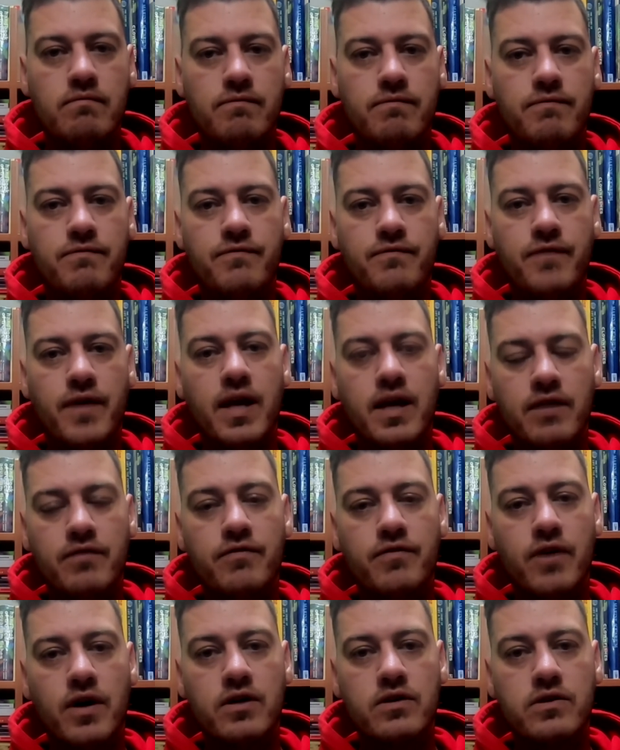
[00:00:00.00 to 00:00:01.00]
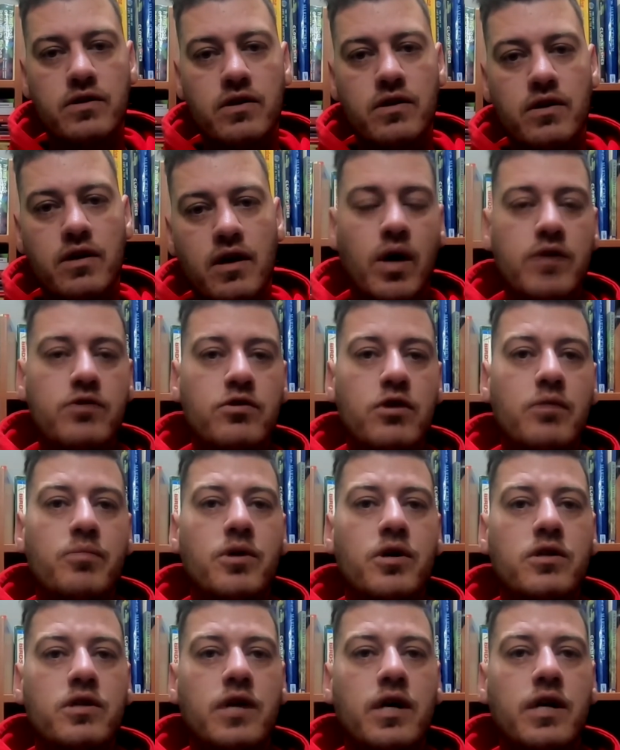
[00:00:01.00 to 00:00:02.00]
fairly fast. Why
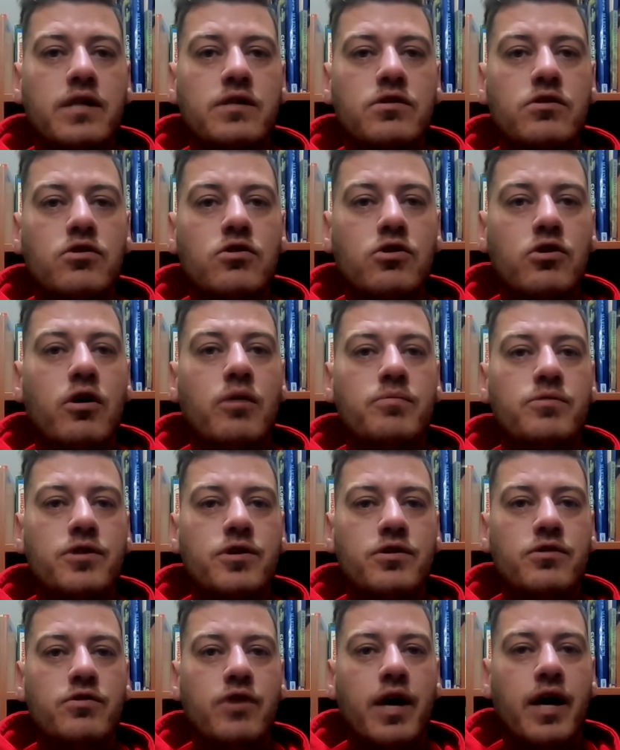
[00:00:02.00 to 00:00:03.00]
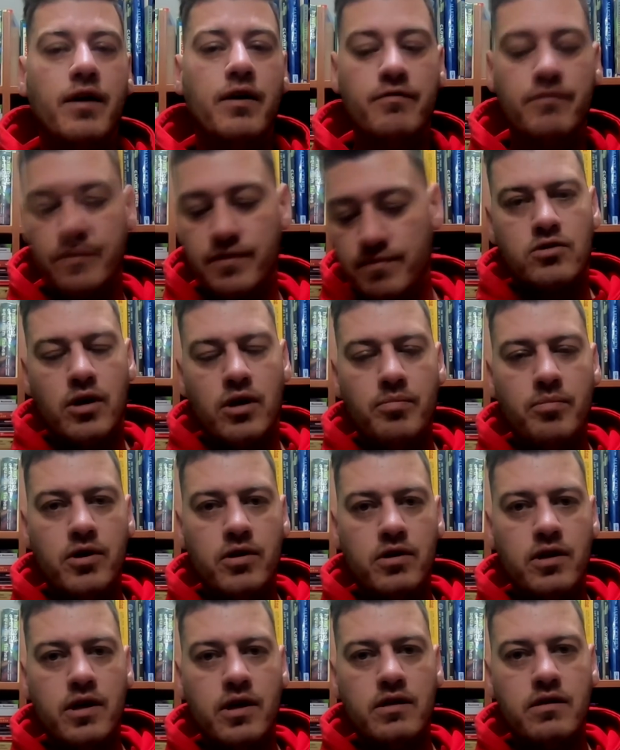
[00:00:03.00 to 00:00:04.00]
tripartite is a good option to have.
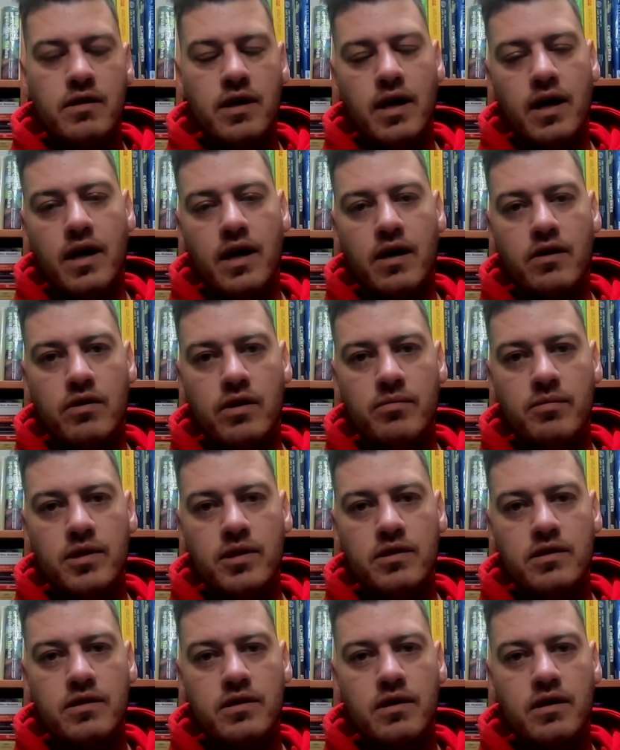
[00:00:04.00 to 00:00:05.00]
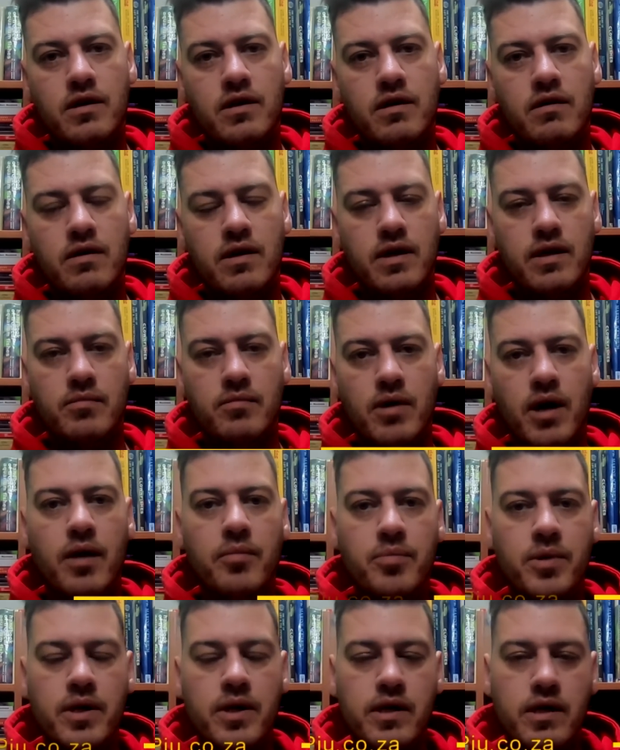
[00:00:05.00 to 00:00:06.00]
Tripartite agreements, in my
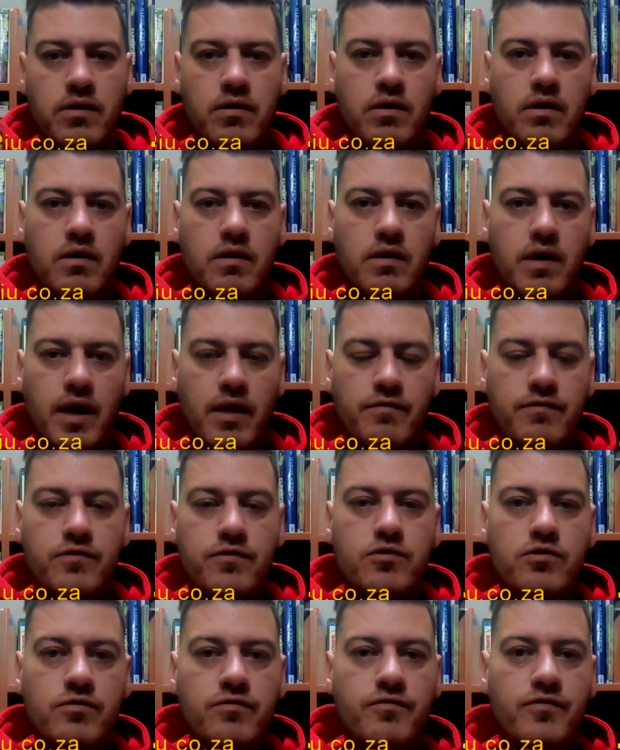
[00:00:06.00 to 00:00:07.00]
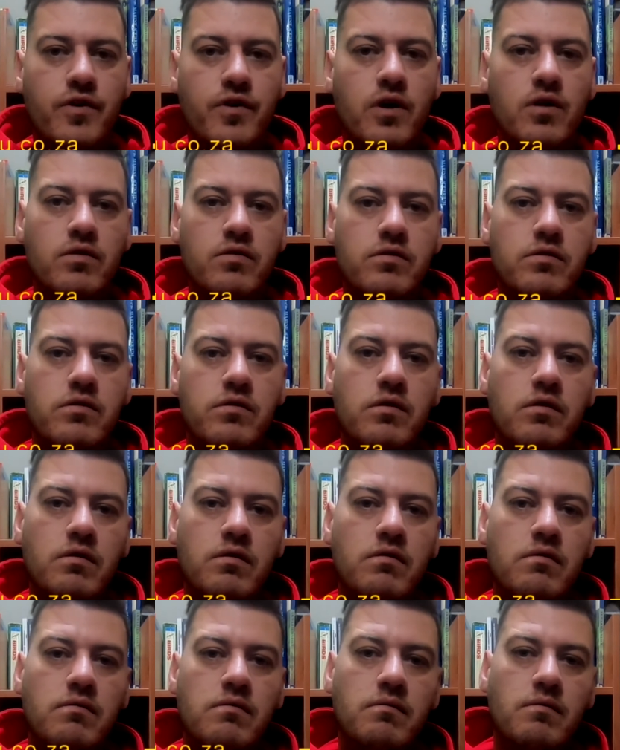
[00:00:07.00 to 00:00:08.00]
opinion, have twofold
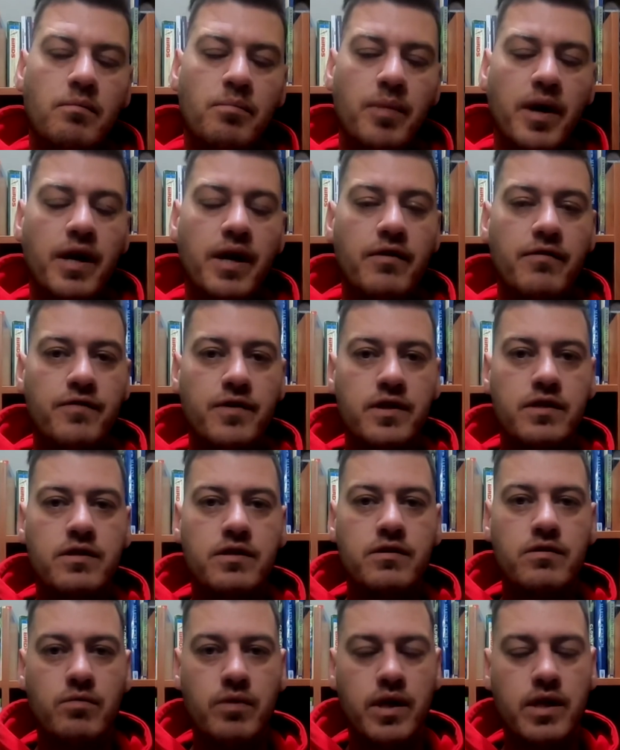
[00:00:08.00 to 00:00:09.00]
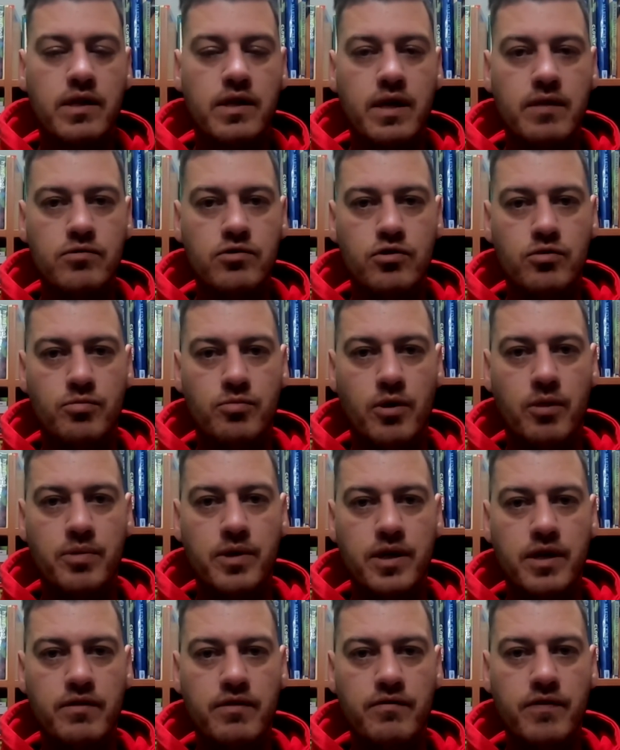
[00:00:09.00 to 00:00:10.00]
benefits when it comes to
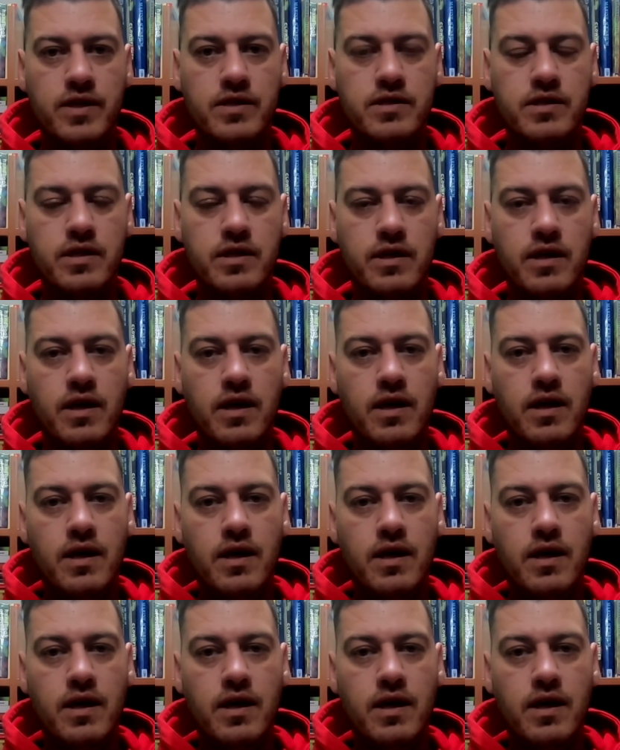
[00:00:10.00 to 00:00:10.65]
property investing.